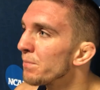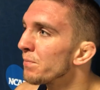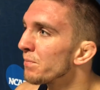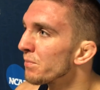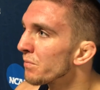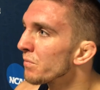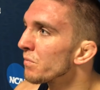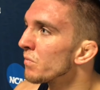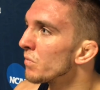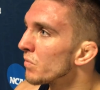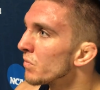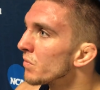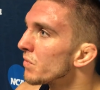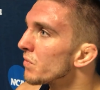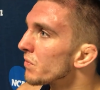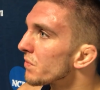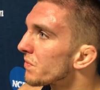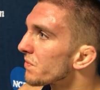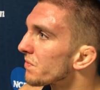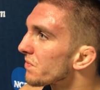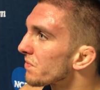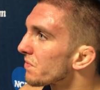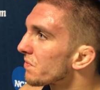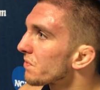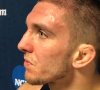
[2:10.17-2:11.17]
What's their idea
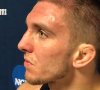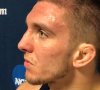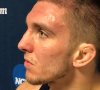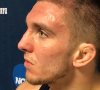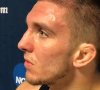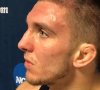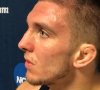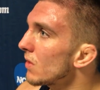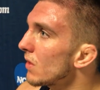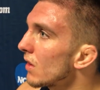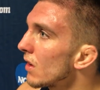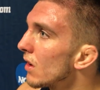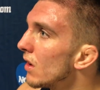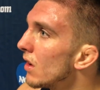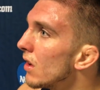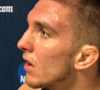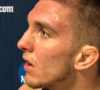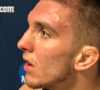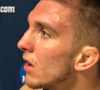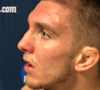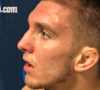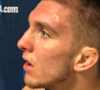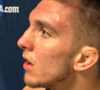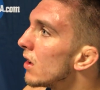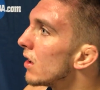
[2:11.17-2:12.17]
of light? What are they trying to
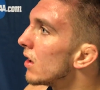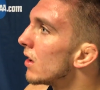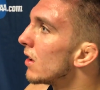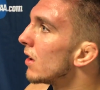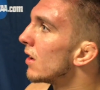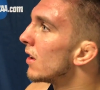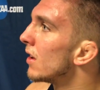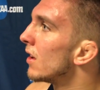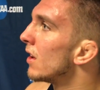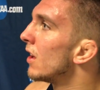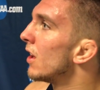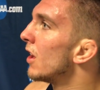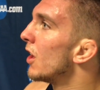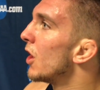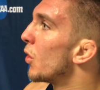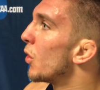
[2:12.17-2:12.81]
do for you?